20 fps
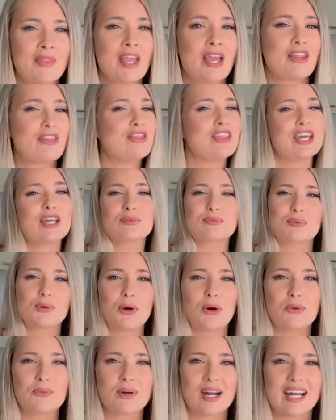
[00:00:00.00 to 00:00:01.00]
then
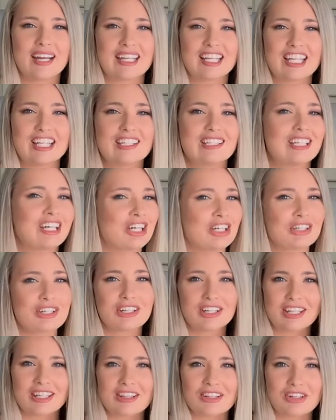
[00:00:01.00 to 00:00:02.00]
roll right into
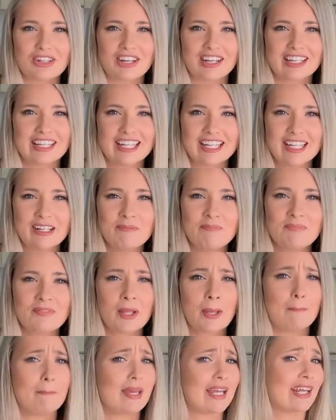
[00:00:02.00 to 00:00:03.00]
cooking the turkey
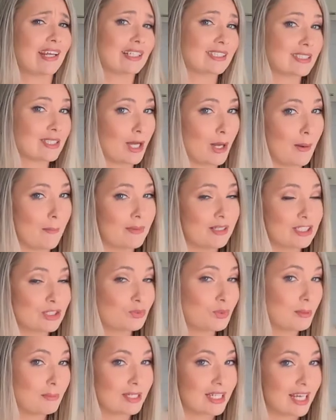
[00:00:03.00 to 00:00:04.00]
making some
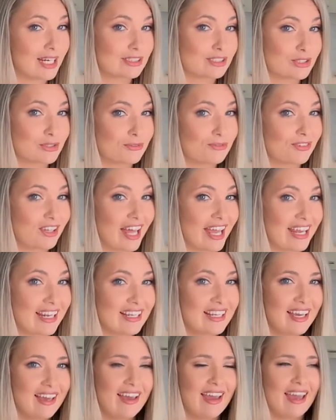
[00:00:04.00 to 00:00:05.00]
sweet potato
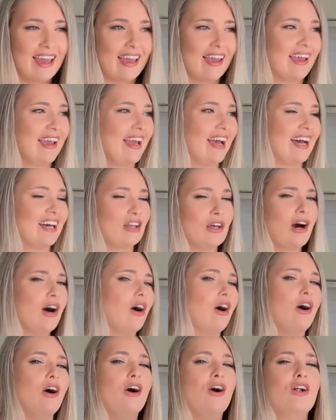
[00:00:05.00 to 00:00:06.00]
souffle, and
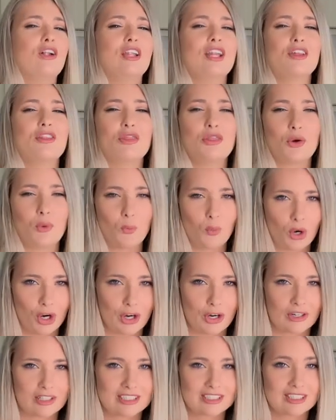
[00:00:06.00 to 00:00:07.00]
all the
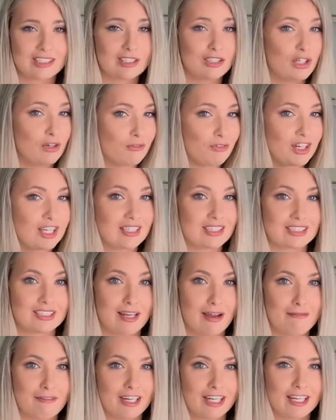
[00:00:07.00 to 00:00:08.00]
works. Don't forget
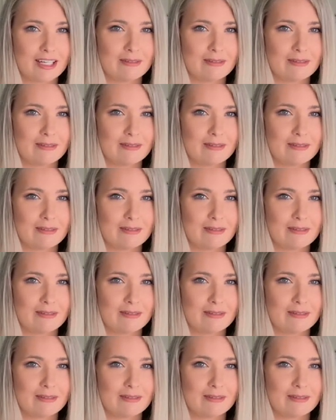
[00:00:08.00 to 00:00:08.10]
stuffing.